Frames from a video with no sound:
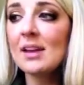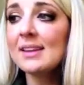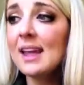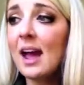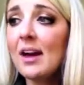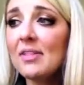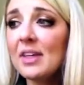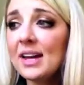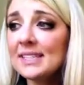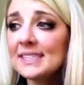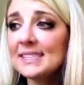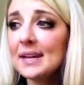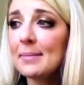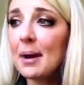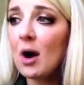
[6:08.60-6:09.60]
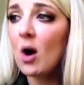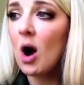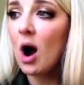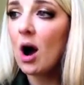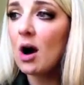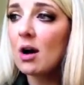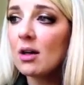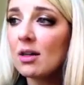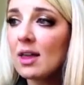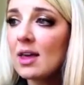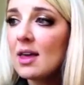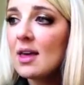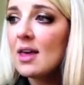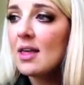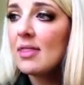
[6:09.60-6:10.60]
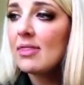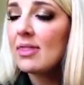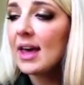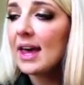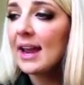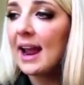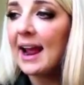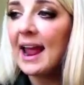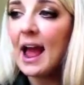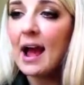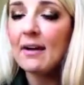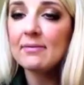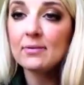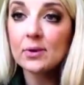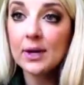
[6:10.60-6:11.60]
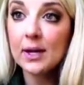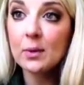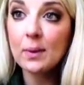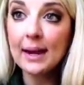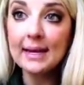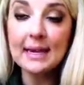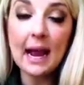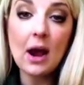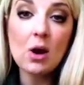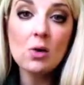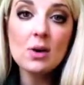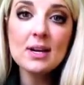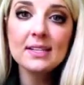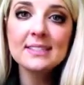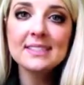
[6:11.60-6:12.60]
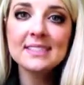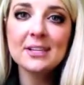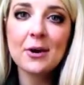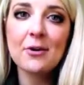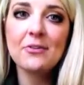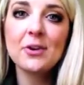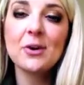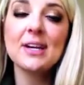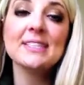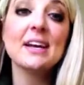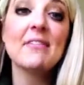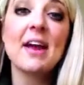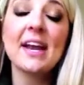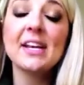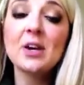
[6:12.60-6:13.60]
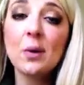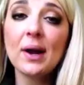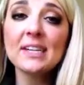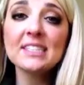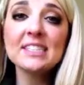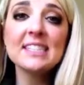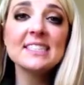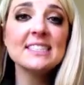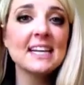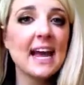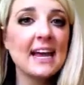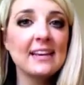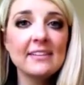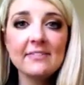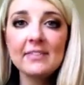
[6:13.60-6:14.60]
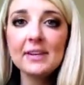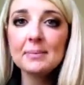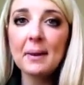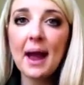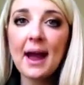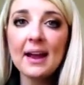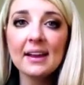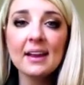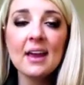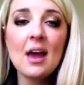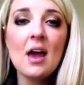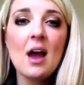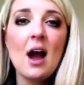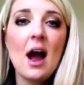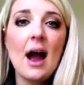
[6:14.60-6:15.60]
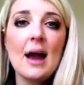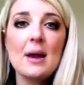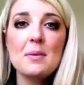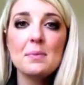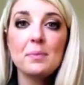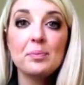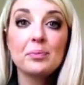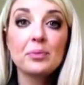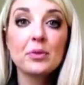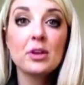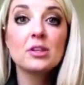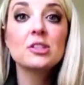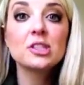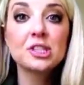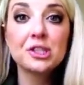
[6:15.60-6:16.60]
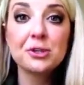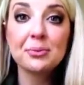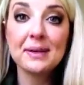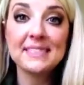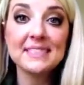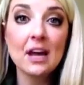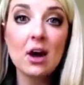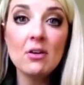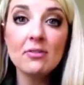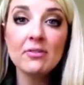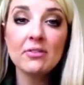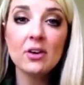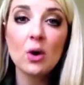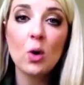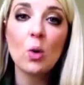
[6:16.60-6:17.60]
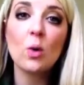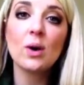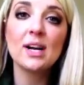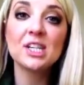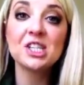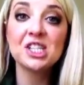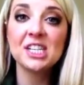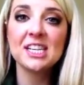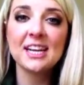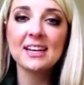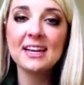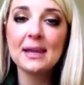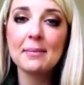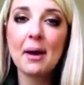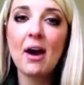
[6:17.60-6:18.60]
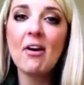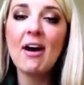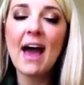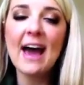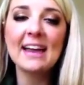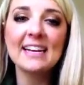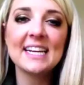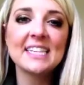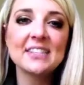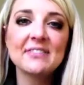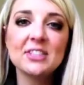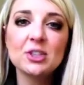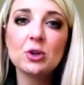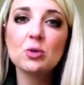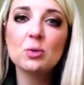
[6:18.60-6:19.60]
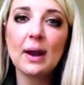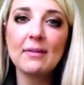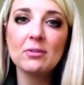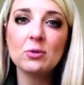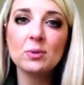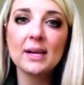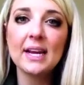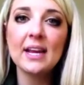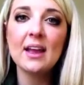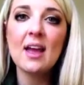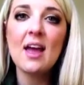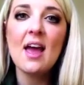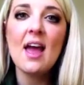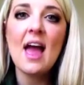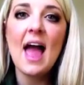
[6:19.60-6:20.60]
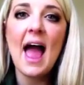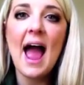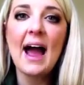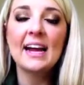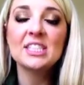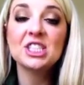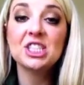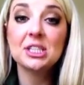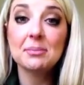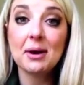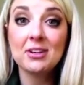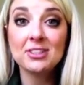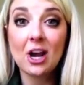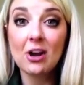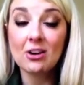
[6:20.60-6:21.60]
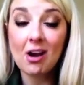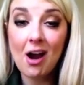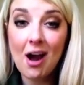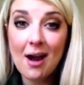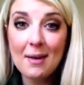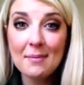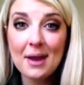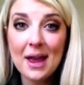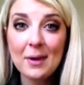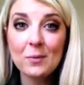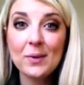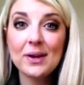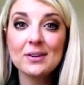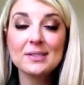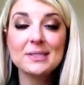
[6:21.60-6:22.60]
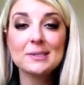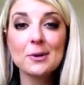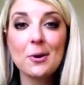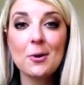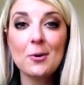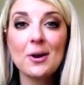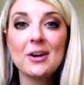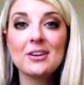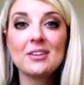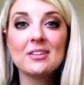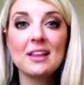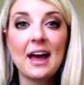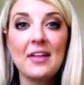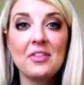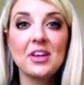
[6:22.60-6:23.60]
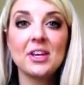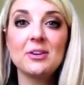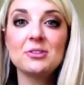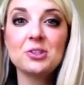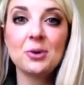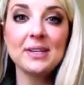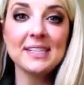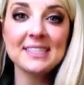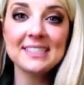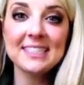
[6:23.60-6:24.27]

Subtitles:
yeah, that's about all that I have for you right now. So if you guys have any questions, any feedback, shoot myself or Sheena an email at individualrivalry@gmail.com. And we are so glad that you joined us